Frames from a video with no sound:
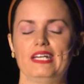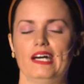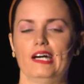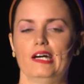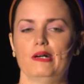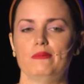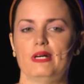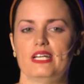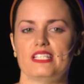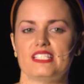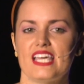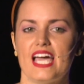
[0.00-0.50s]
to
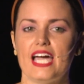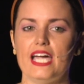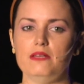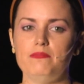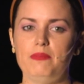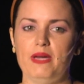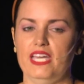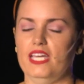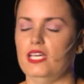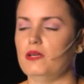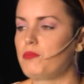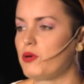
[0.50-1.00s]
become a
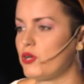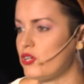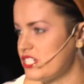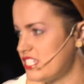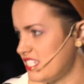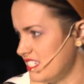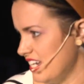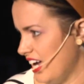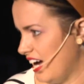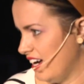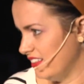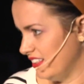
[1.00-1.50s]
type A
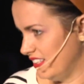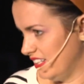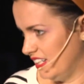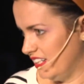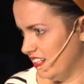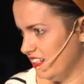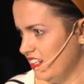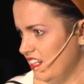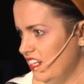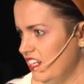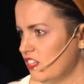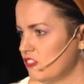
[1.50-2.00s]

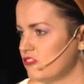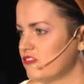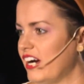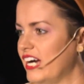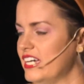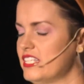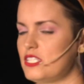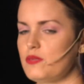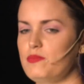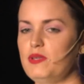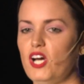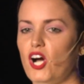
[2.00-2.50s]
personality,
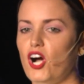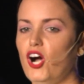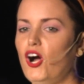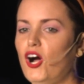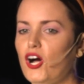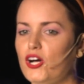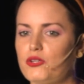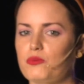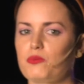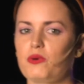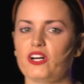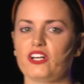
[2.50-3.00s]
right? To be
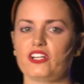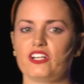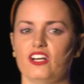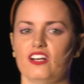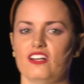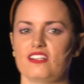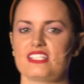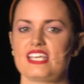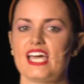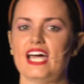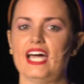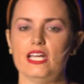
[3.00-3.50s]
a hard
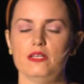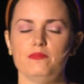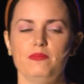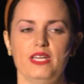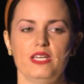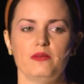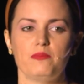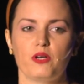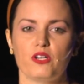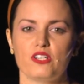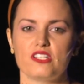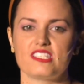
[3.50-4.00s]
worker, a
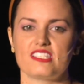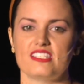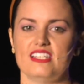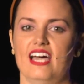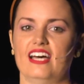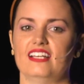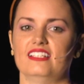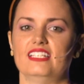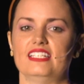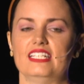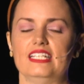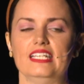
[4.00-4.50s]
type A
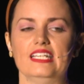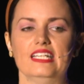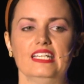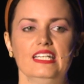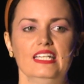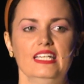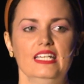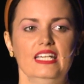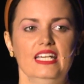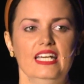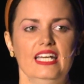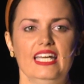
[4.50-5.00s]

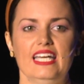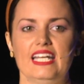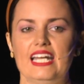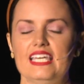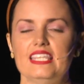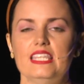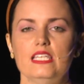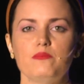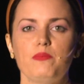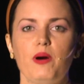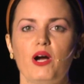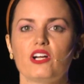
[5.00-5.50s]
personality.
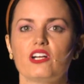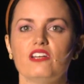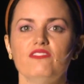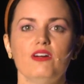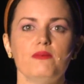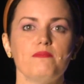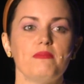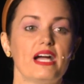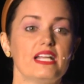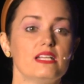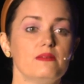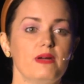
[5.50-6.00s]
And I think
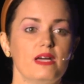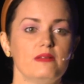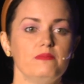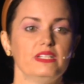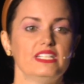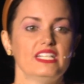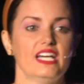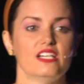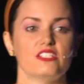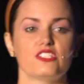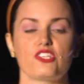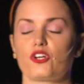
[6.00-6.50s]
part of it might have
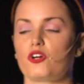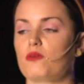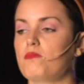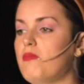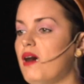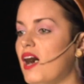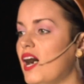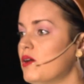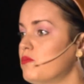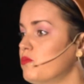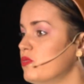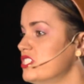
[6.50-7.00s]
been because
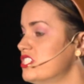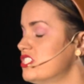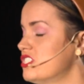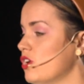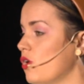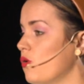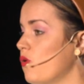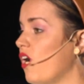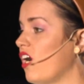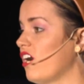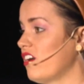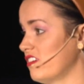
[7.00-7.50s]
her mom
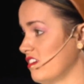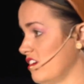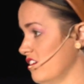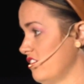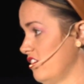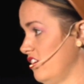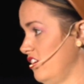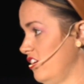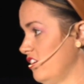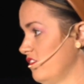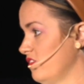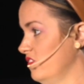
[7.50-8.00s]
was so
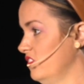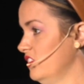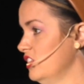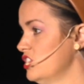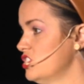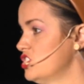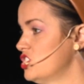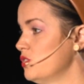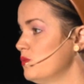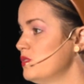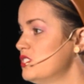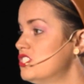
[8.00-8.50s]
hard on her.
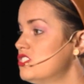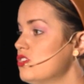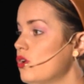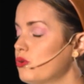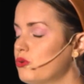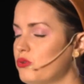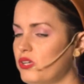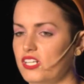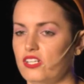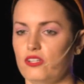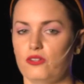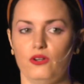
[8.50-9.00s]
She was
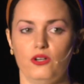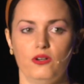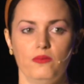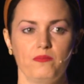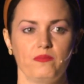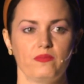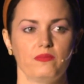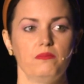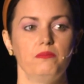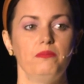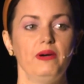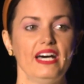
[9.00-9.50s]
so
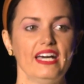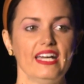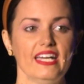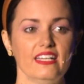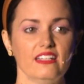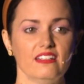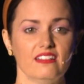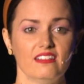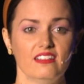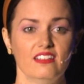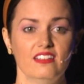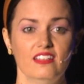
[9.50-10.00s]
critical.
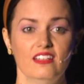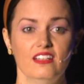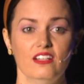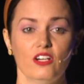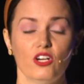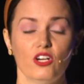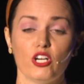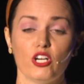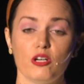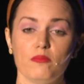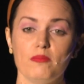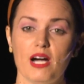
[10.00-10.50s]
But
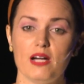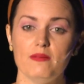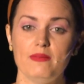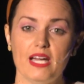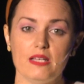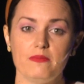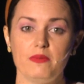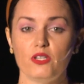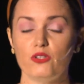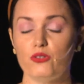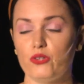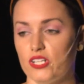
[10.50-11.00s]
her
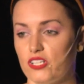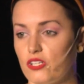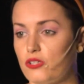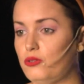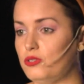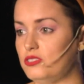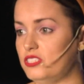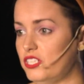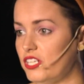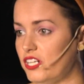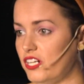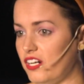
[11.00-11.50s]
mom had been
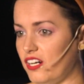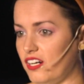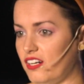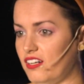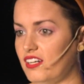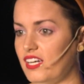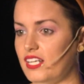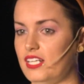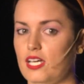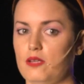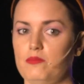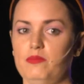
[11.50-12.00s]
critical to
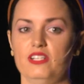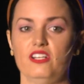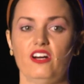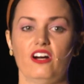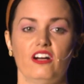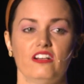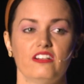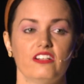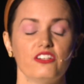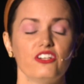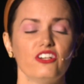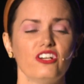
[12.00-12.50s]
her and had
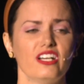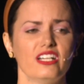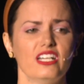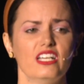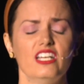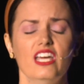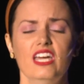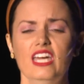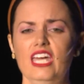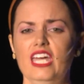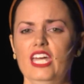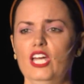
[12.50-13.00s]
been hard on her.
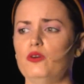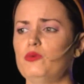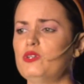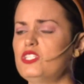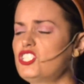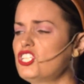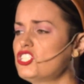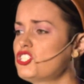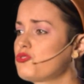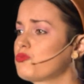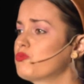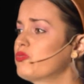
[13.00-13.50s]
And it,
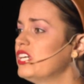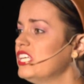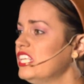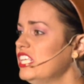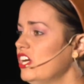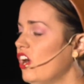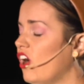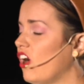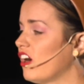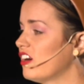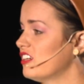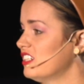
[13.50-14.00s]
it was just
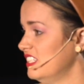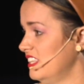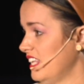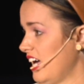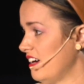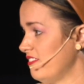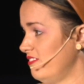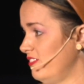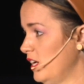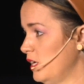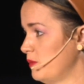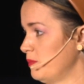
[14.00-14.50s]
really hard
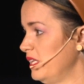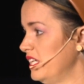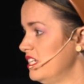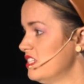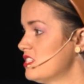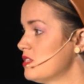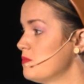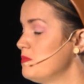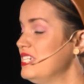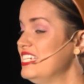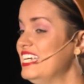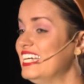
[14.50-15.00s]
in that
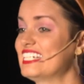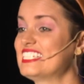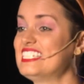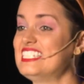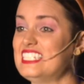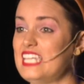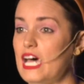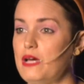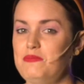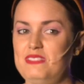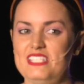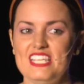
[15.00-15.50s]
family to be
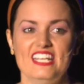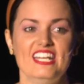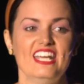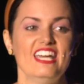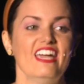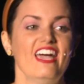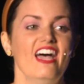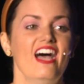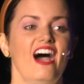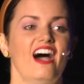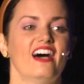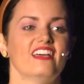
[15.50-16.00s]

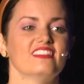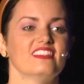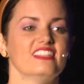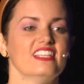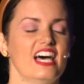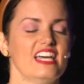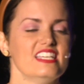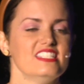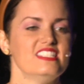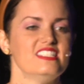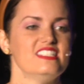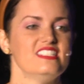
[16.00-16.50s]
accepted
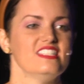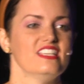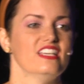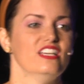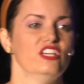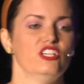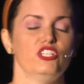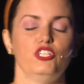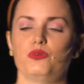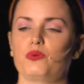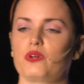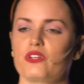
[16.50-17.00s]

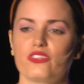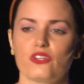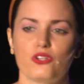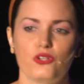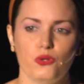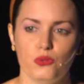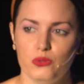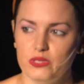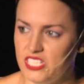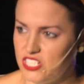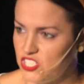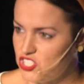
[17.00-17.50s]
unless you
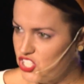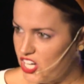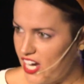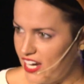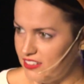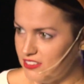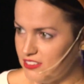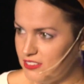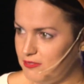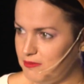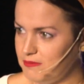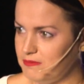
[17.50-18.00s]
were the golden
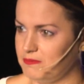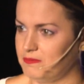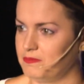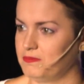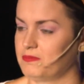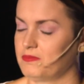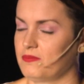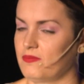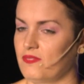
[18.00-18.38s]
child.